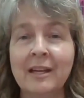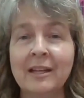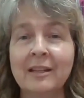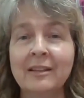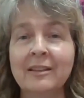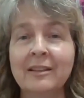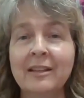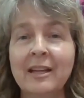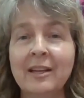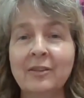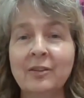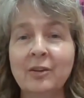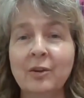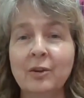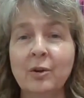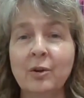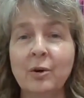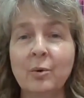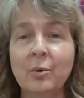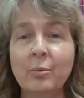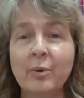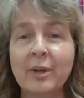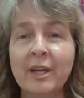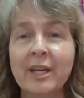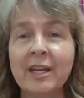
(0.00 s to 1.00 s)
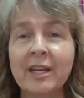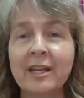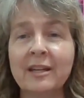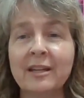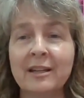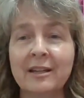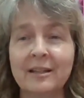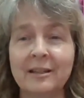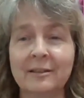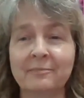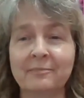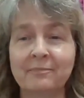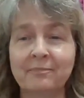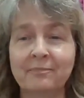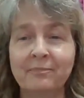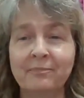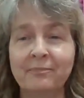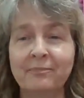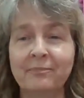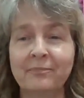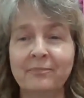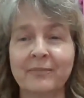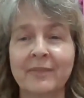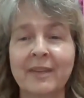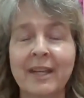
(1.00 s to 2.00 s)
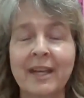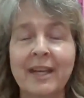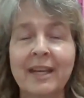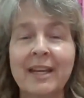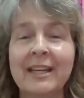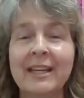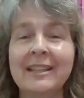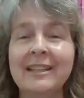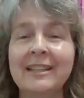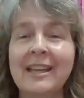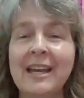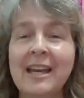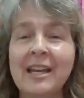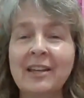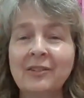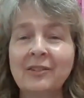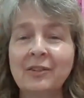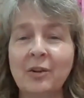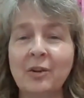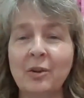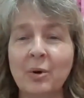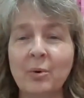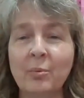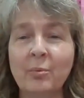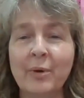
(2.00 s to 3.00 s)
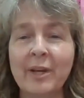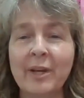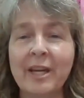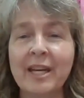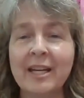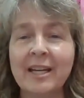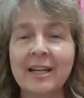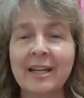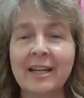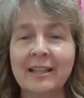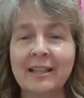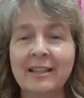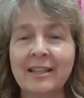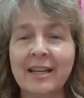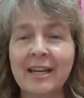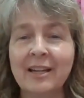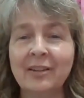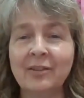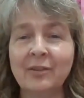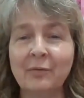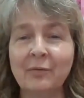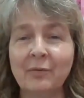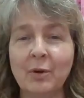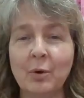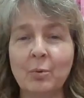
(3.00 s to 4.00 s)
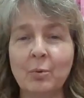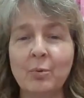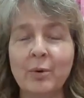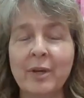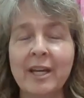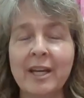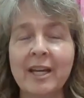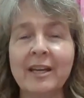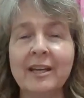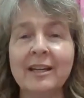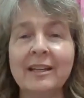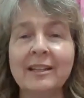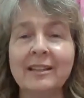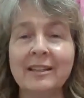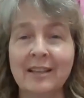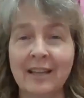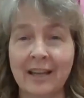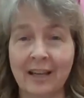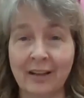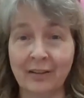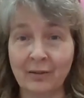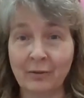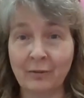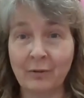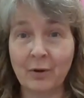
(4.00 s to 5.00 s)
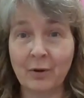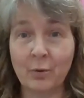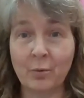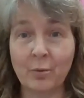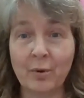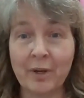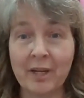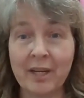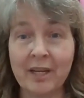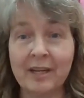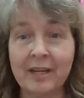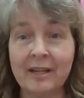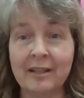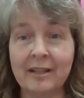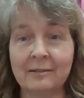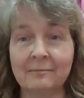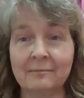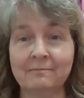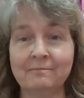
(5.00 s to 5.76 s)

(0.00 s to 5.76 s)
days of the week, days of the week, days of the week, days of the week.